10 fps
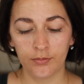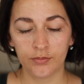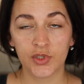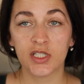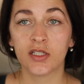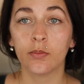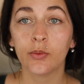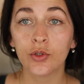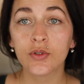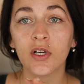just cause the
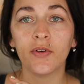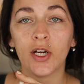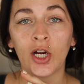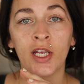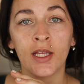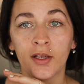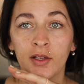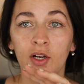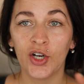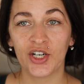blues are very
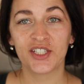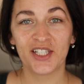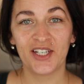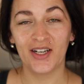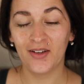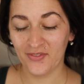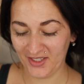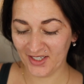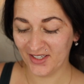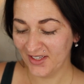hard to get off.
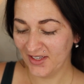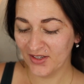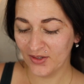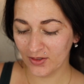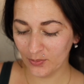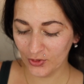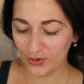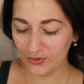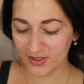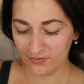Like the
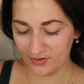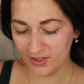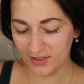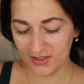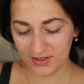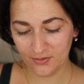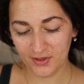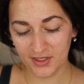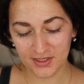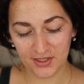blue definitely is the
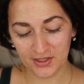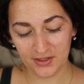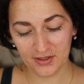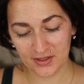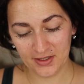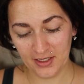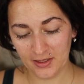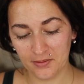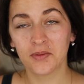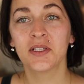one that's like gonna
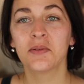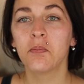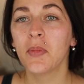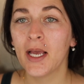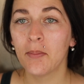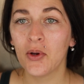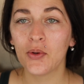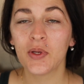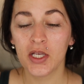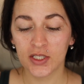stain my
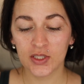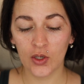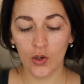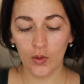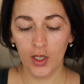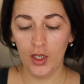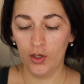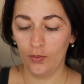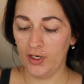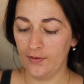eyeball. So
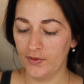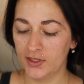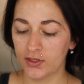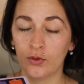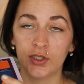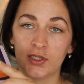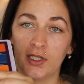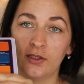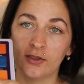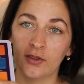we have this gorgeous
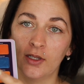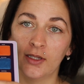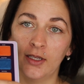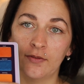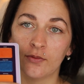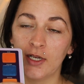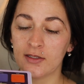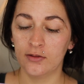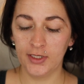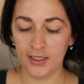color left,
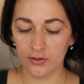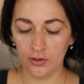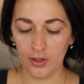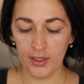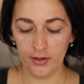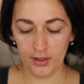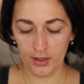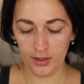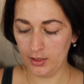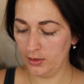Razzle Dazzle, and
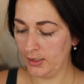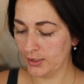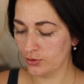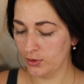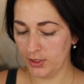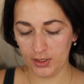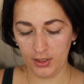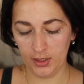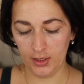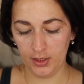then Electric
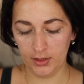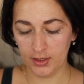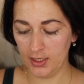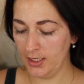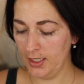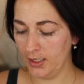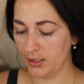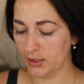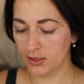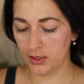and
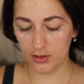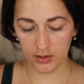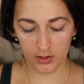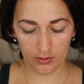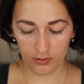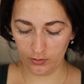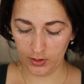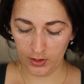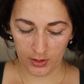Act. So,